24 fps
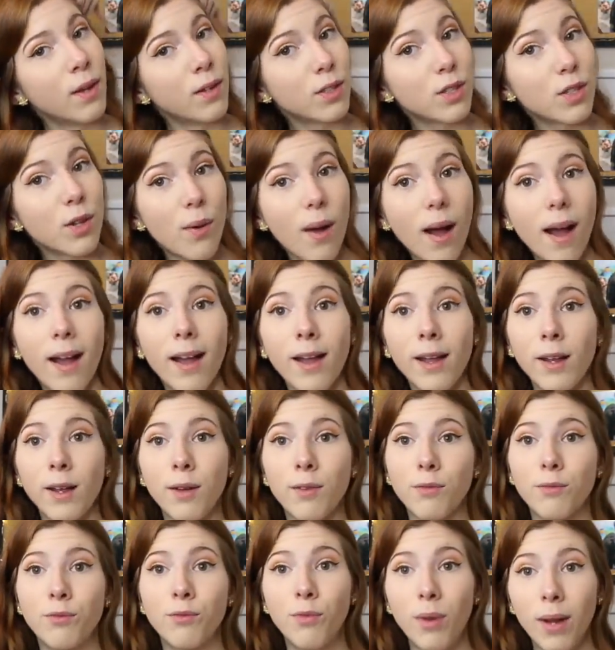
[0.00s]
So I
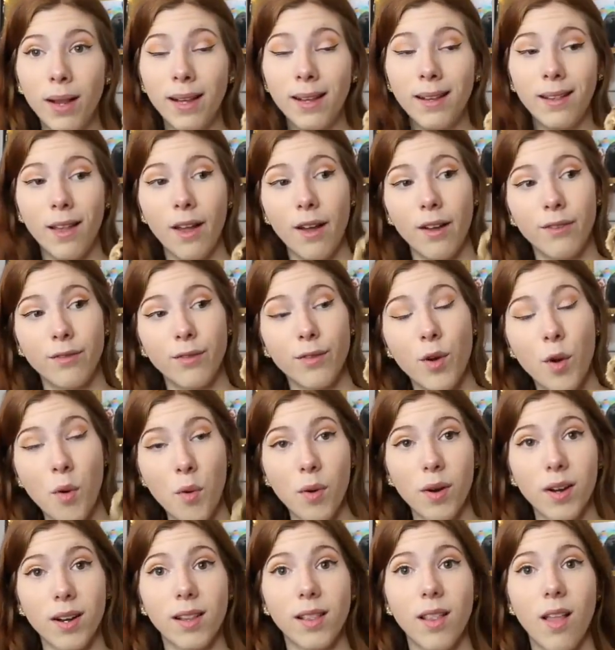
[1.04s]
really love
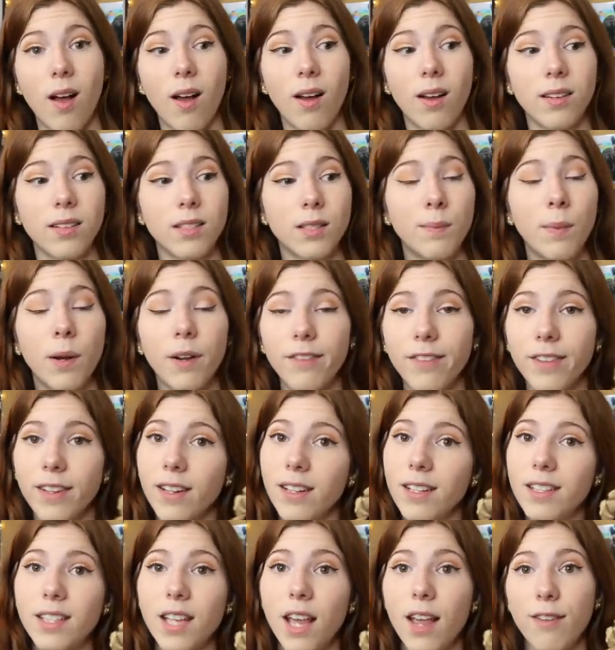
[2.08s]
cork logs,
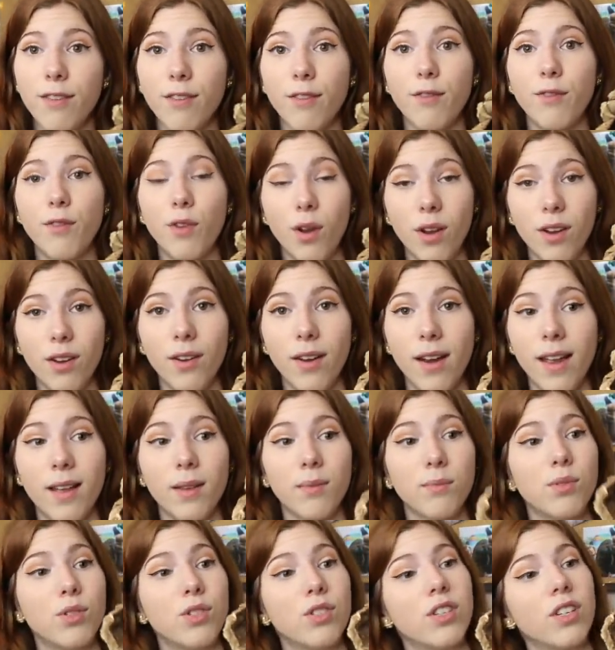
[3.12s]
perfectly safe for your
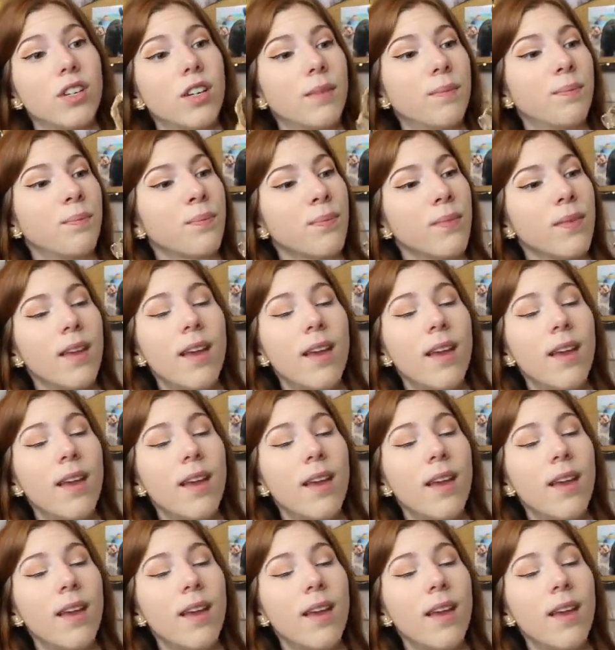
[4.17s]
hamster